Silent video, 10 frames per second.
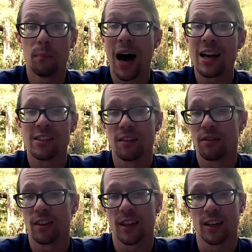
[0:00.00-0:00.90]
Positive
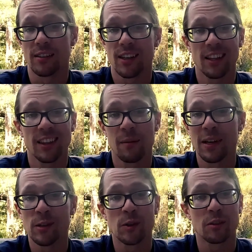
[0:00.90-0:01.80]
things, anything that
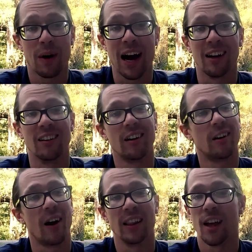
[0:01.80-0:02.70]
makes you smile.
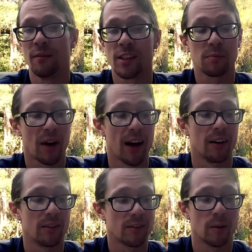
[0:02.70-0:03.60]
Oh, I love to
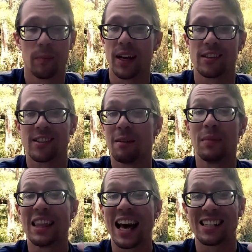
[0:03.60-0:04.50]
smile. So man, send
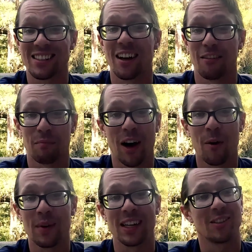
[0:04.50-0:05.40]
me that stuff by
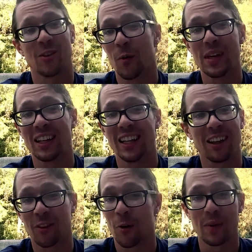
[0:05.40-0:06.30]
all means. Throw me a
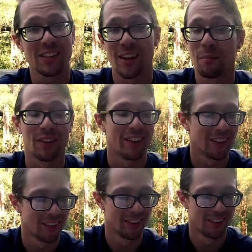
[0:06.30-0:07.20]
link, throw me something.
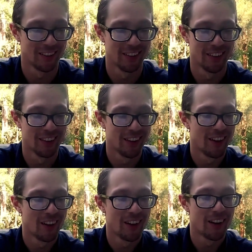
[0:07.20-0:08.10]

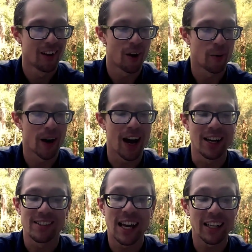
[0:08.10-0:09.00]

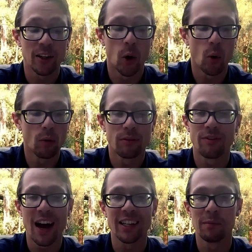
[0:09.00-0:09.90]
Alright, second goal,
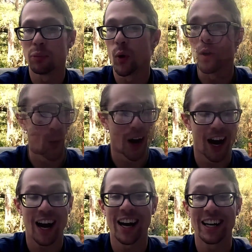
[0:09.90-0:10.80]
find employment.
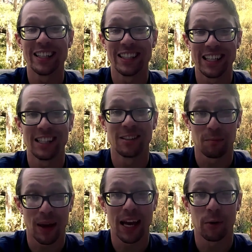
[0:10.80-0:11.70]
I need
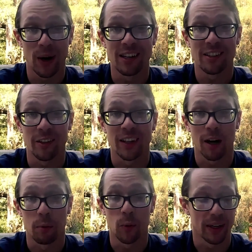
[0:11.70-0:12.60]
to pay rent here in a
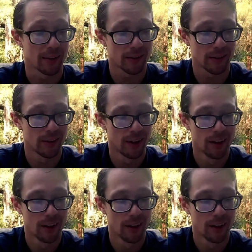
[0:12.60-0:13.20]
couple weeks.